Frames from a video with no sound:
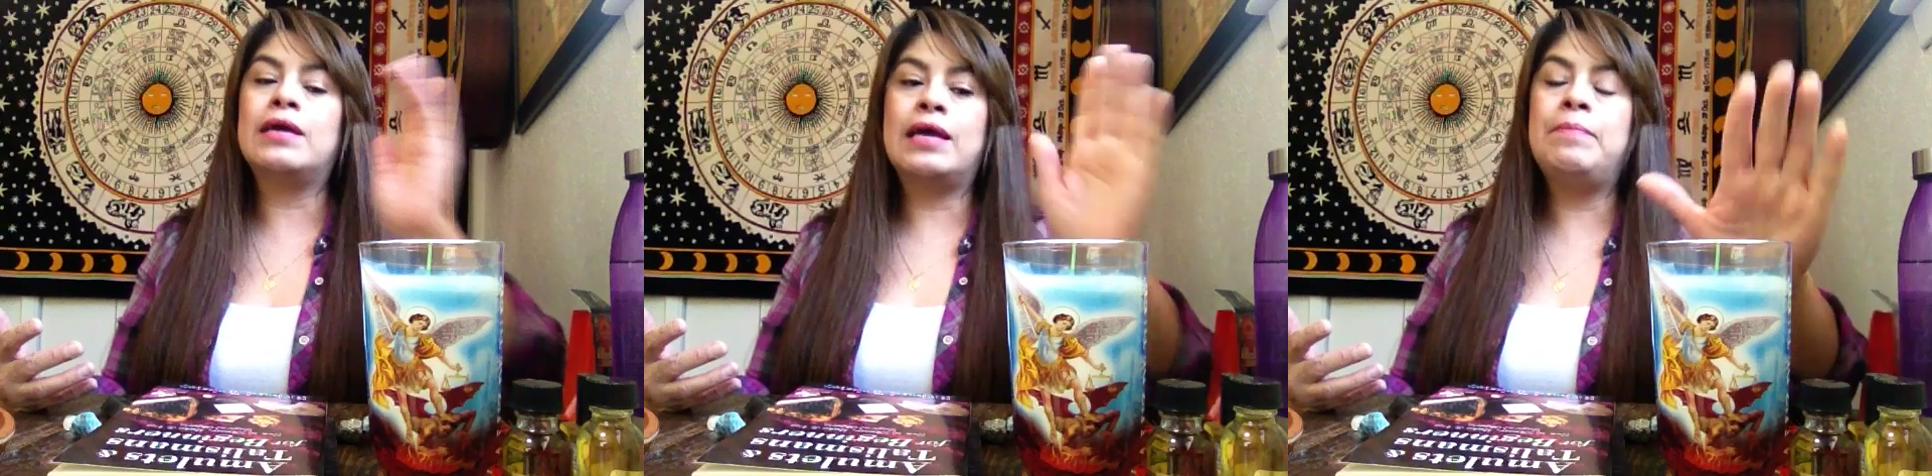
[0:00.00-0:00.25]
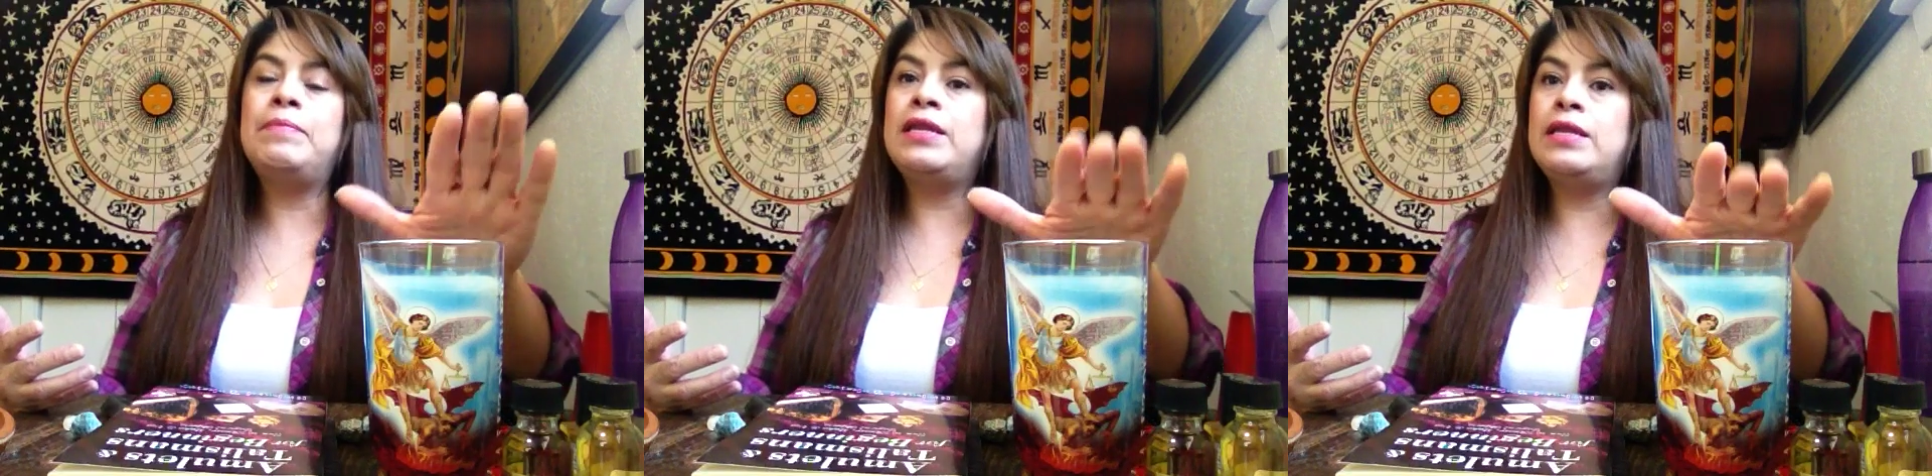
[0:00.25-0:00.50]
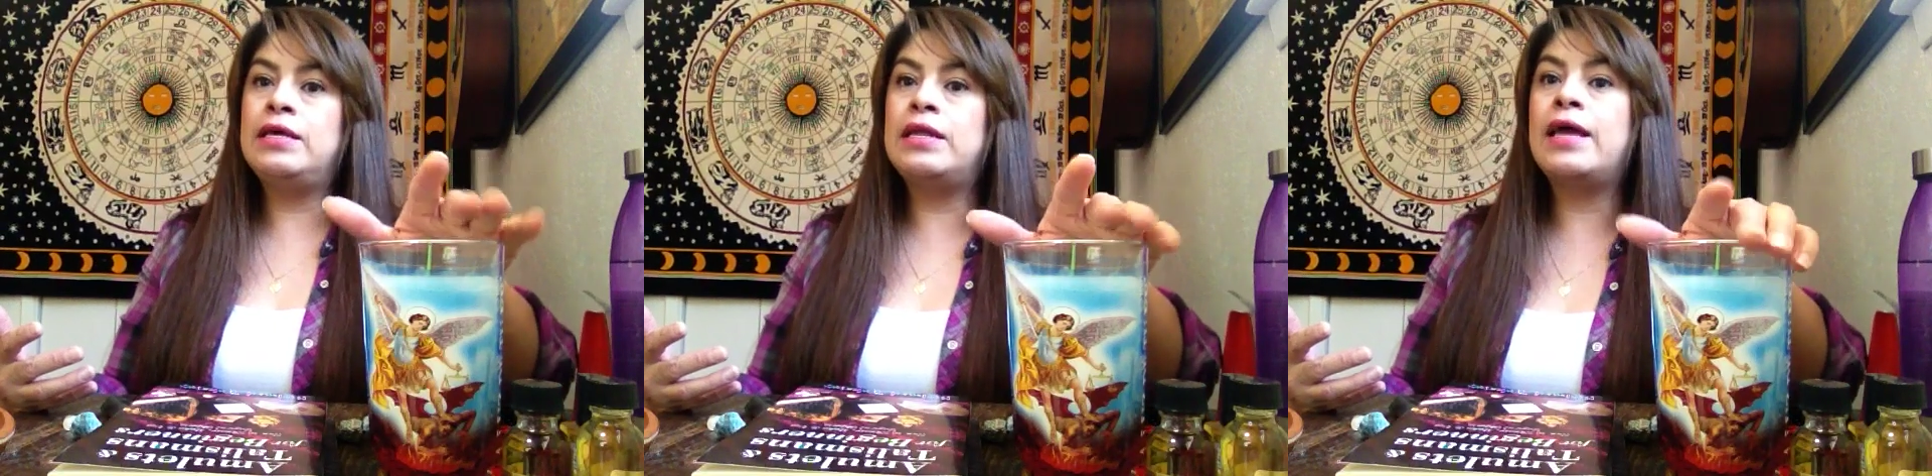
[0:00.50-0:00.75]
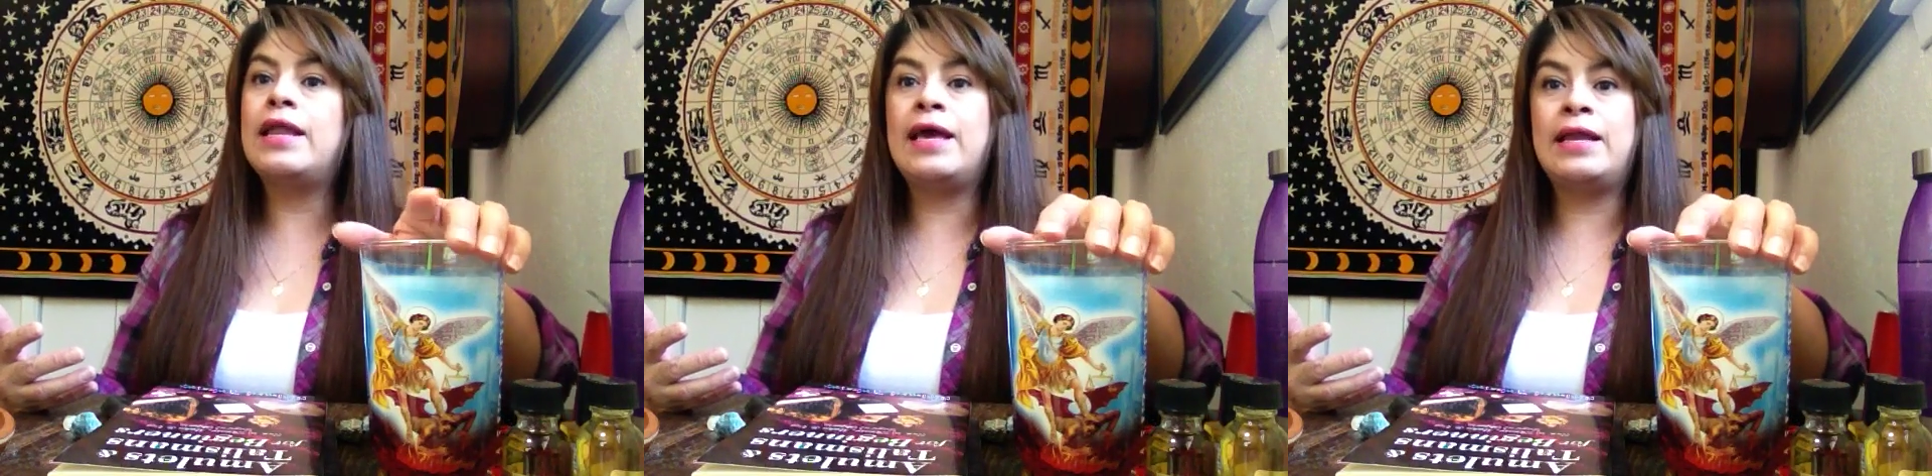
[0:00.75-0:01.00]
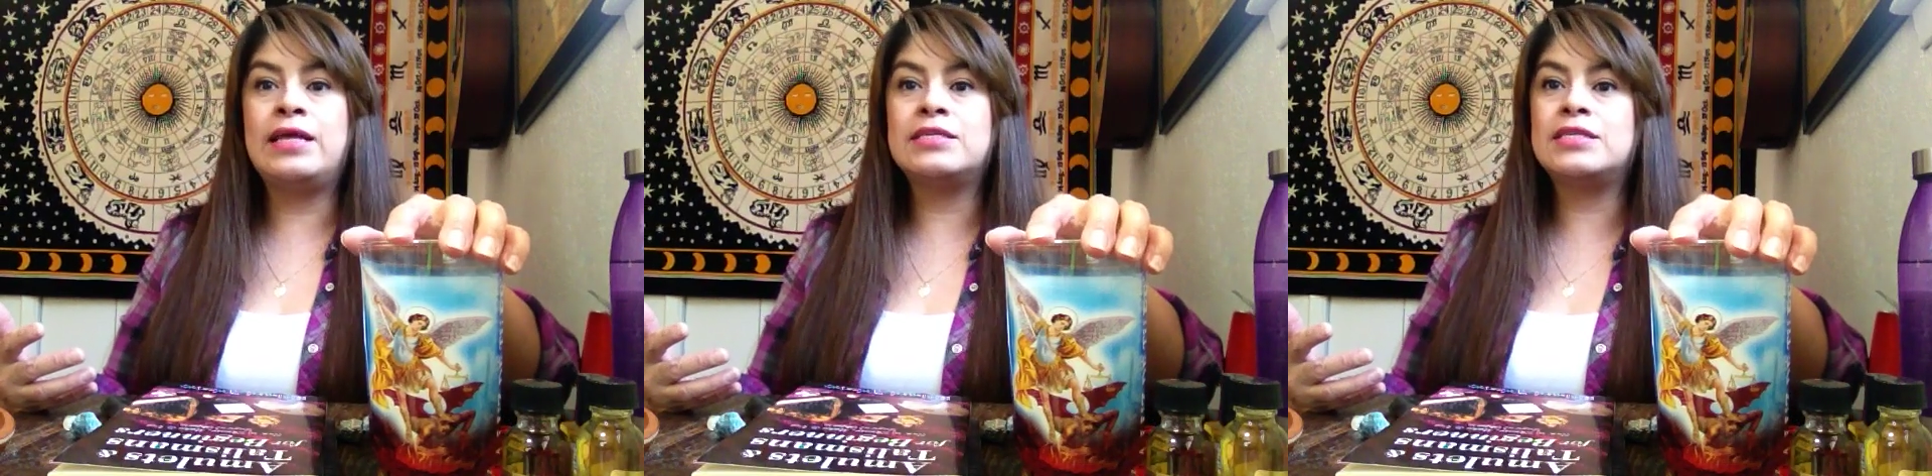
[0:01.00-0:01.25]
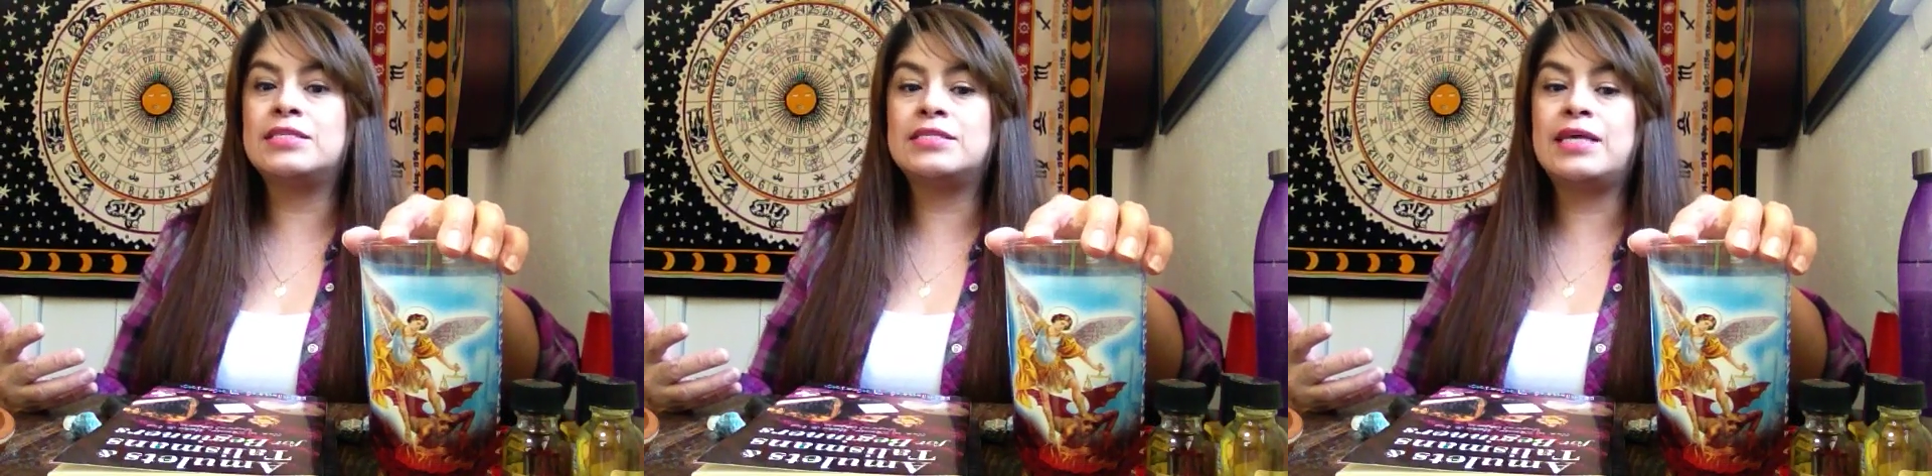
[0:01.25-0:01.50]
can be needed and
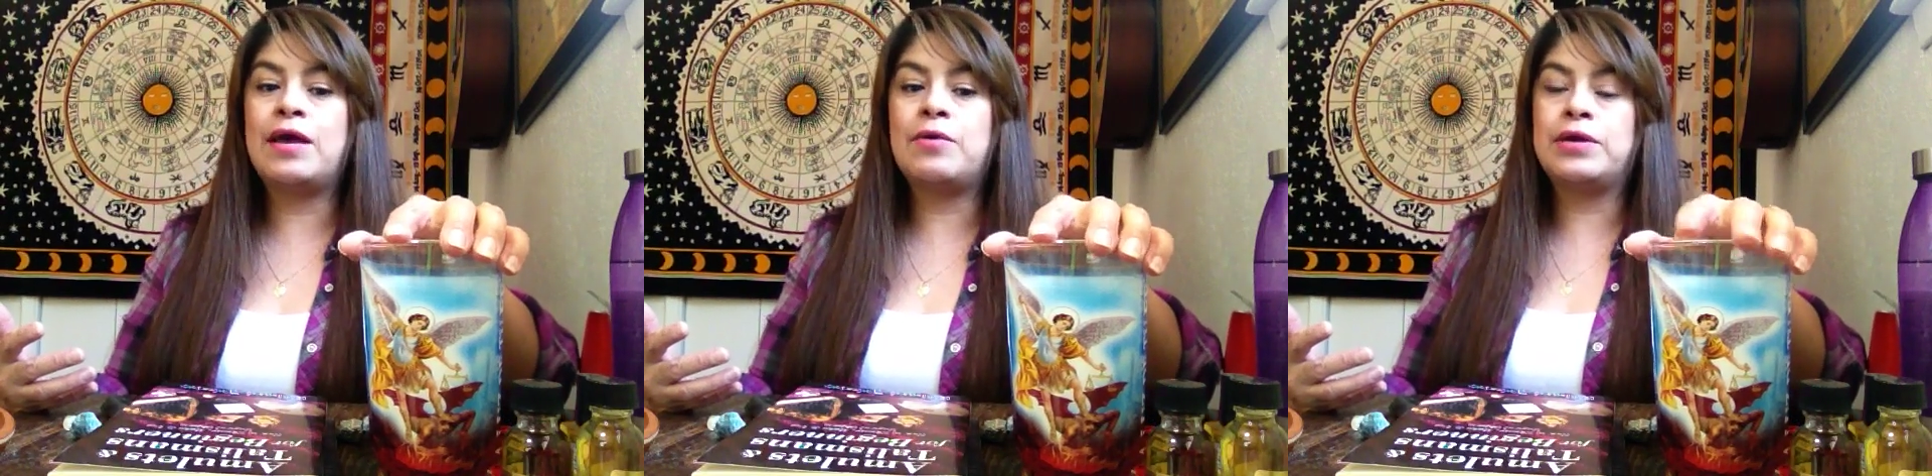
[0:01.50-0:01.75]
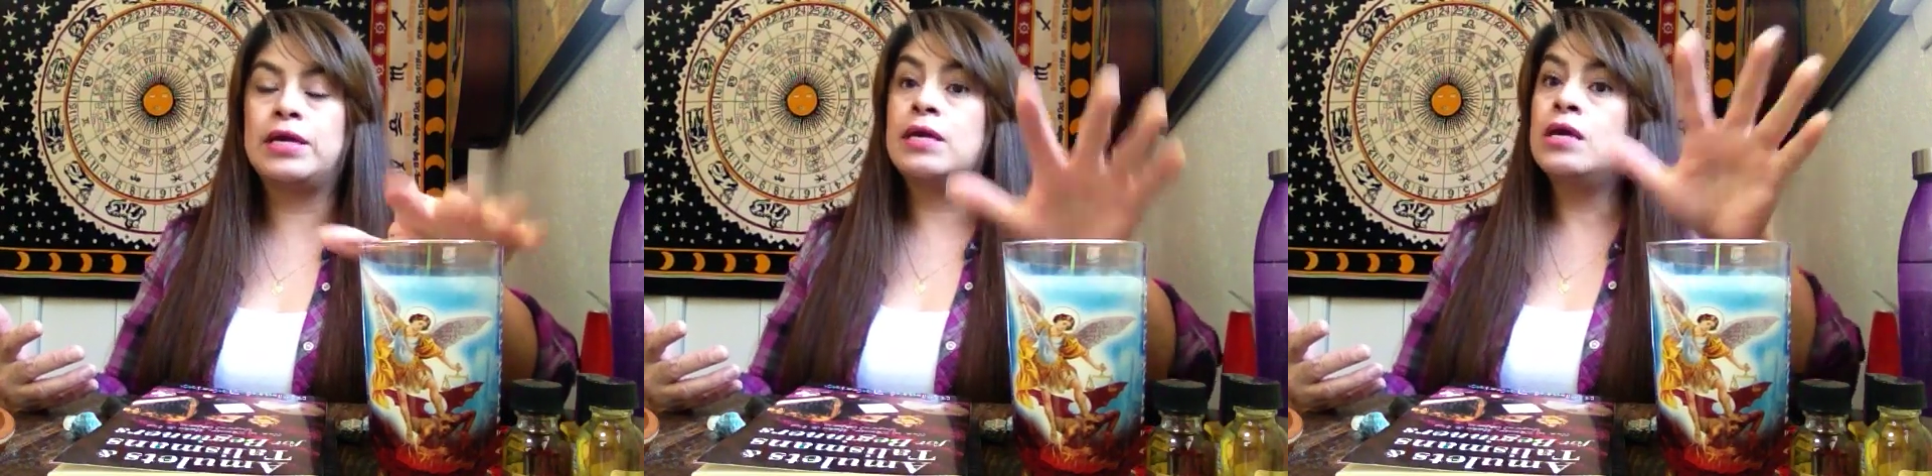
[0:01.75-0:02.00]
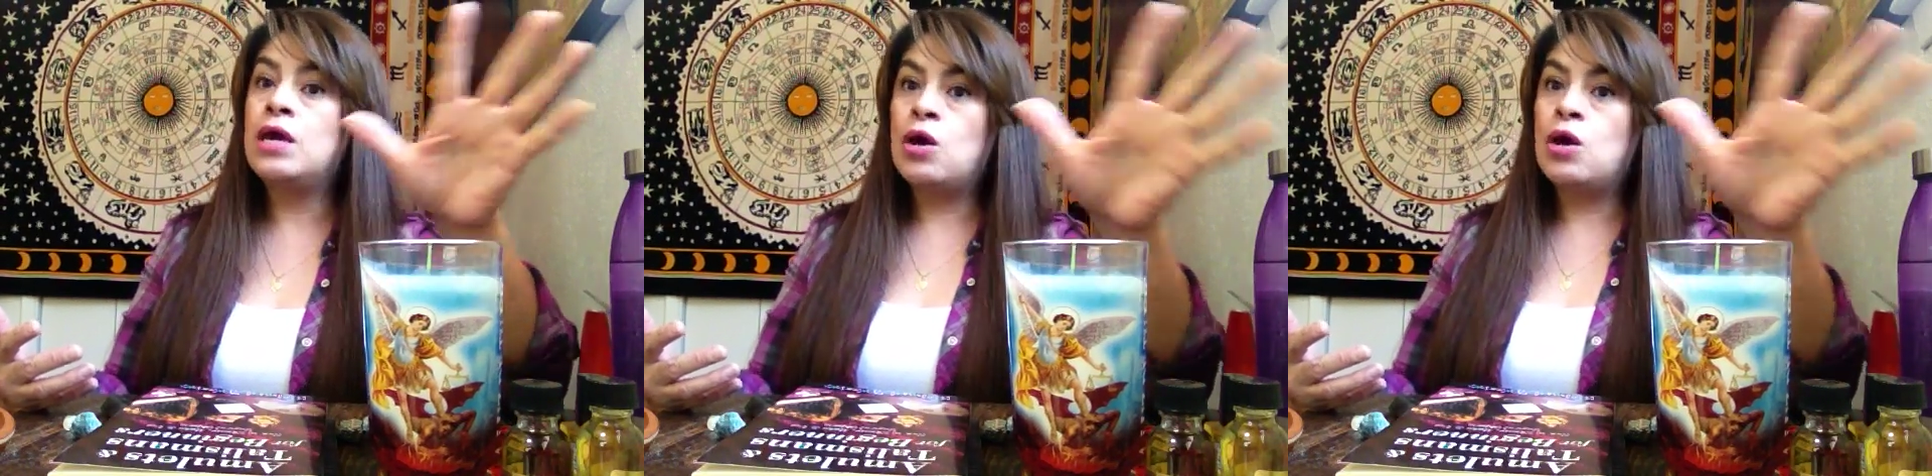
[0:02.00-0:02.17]
necessary.